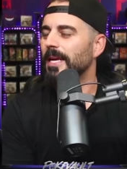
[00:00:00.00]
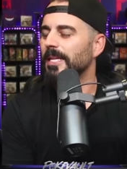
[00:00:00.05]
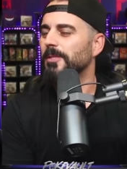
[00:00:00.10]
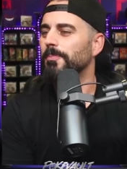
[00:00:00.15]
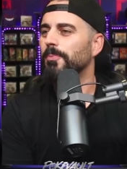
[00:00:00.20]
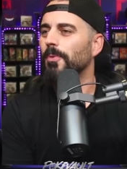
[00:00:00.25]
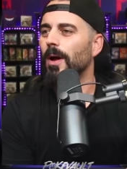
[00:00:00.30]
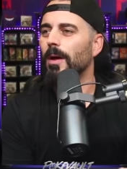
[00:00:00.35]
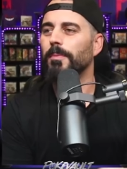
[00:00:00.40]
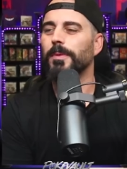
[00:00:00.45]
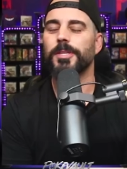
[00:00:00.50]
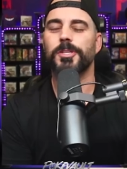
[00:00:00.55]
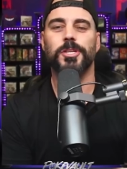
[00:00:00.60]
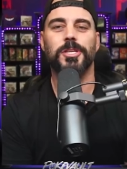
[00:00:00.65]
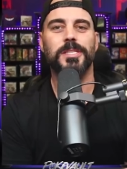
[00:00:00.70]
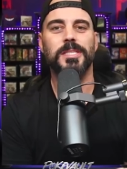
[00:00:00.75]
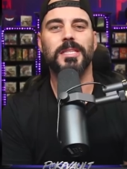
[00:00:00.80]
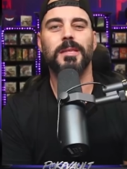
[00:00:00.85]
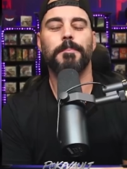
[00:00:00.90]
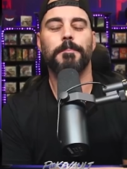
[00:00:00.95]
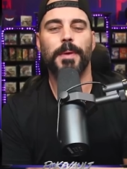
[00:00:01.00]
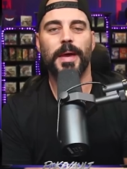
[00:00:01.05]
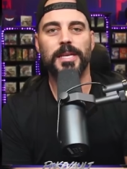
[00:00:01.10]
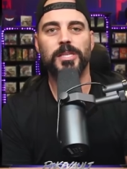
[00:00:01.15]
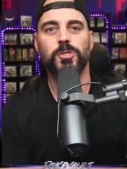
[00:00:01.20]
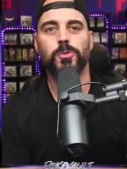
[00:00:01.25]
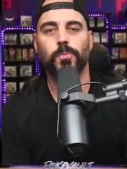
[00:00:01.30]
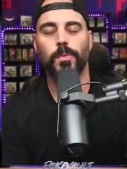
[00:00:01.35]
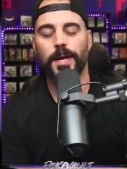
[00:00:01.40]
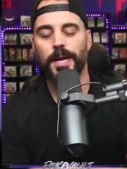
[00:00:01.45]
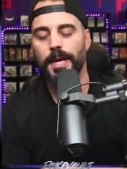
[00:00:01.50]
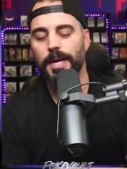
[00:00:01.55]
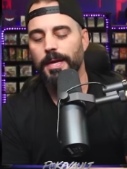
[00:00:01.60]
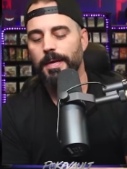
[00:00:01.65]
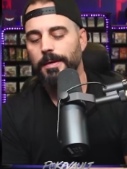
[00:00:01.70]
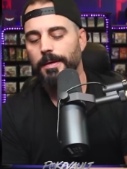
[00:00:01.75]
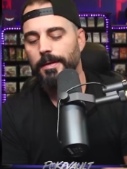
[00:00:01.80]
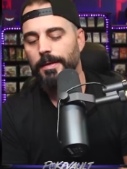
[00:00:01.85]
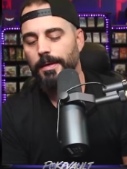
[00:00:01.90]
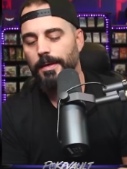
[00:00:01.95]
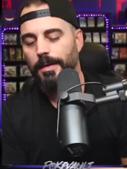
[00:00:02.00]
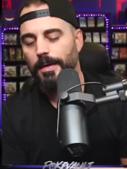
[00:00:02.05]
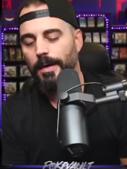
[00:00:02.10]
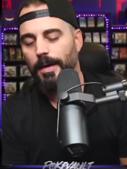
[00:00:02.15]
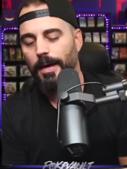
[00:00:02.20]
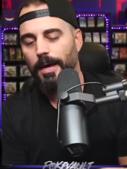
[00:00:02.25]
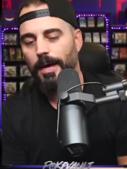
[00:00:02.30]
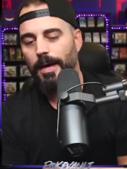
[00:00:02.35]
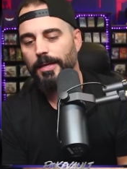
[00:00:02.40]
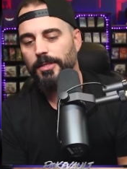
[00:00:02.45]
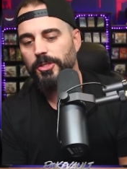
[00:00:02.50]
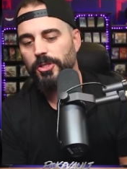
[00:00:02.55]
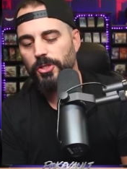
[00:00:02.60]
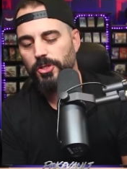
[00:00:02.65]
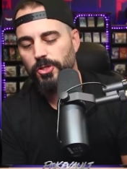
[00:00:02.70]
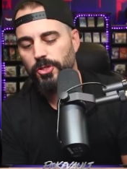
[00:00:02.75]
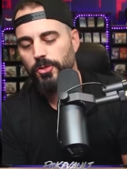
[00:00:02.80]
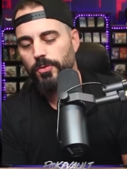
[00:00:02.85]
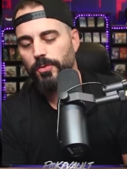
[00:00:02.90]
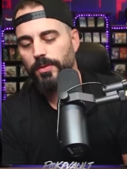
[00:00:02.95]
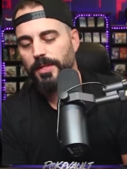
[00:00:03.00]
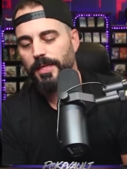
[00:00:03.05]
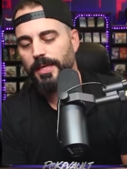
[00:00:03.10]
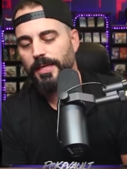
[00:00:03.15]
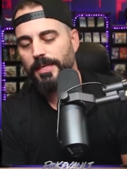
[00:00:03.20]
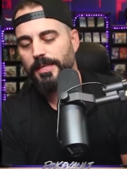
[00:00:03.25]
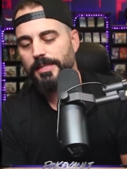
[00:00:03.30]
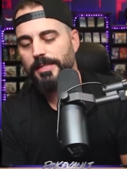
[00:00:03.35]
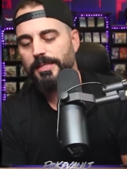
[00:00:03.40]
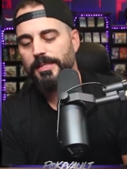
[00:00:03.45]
That's probably just the best way uh, to do things,